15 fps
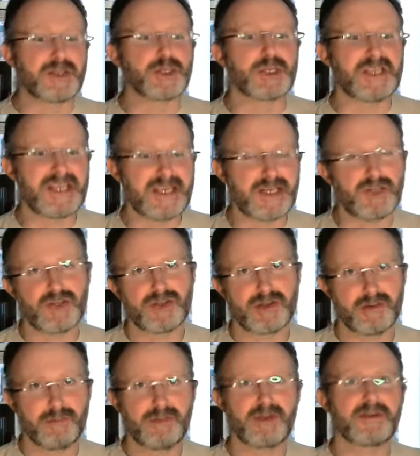to teach
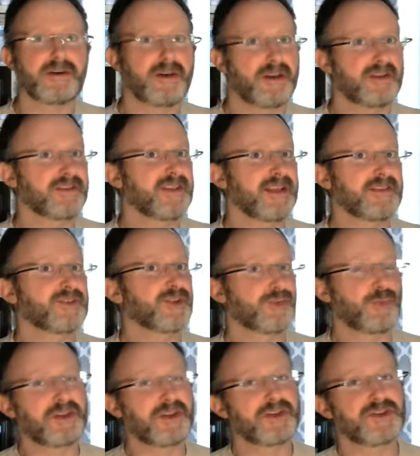because that's just
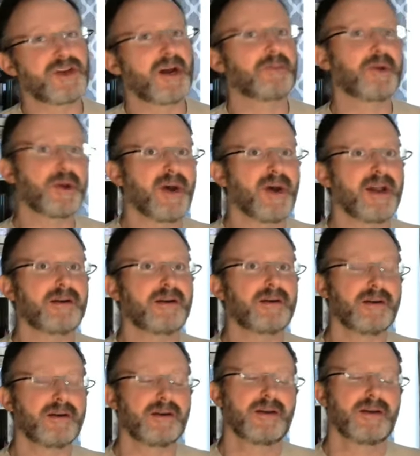what the job
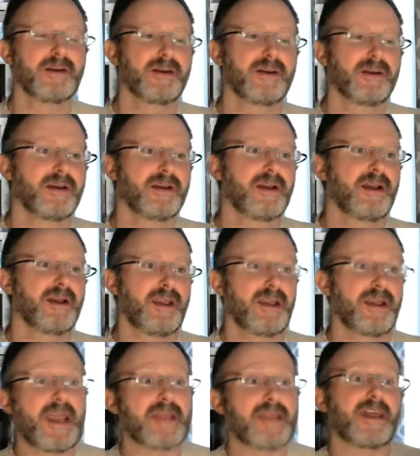required.
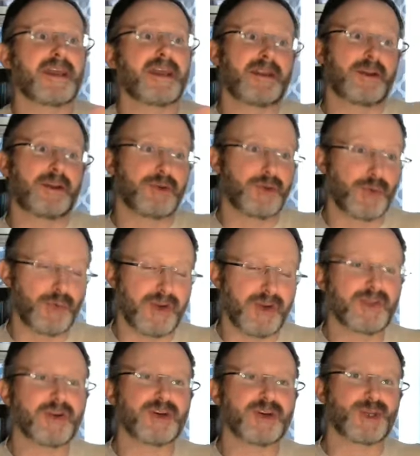And then they could do
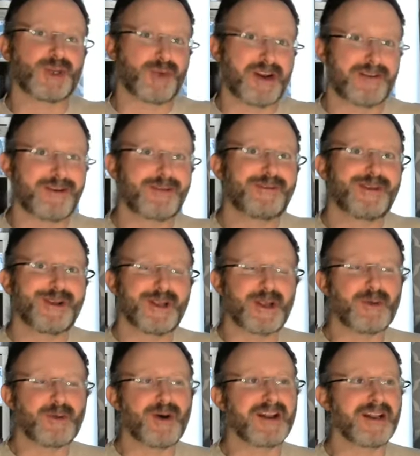research in whatever field
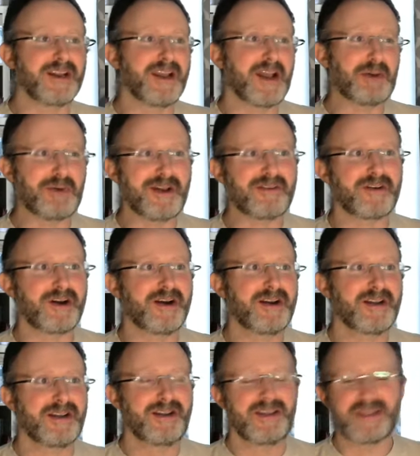they wanted. However,
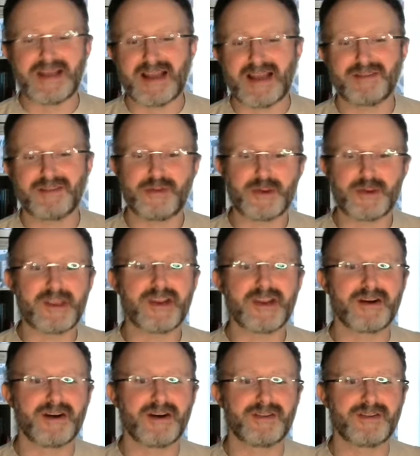in the last few
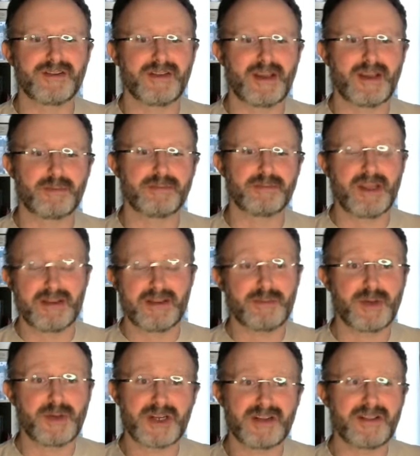years, uh, and
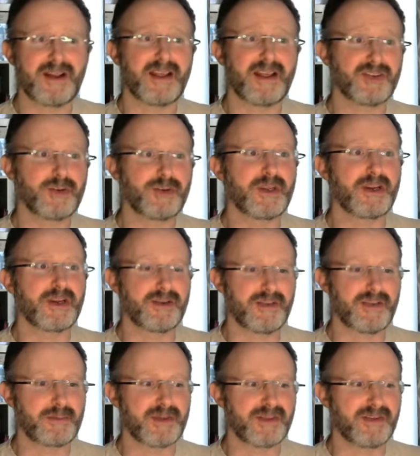especially in the last two years,
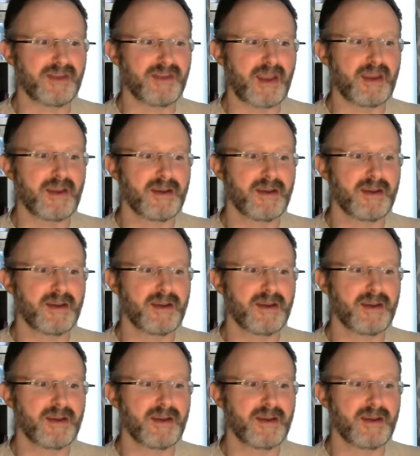I must say,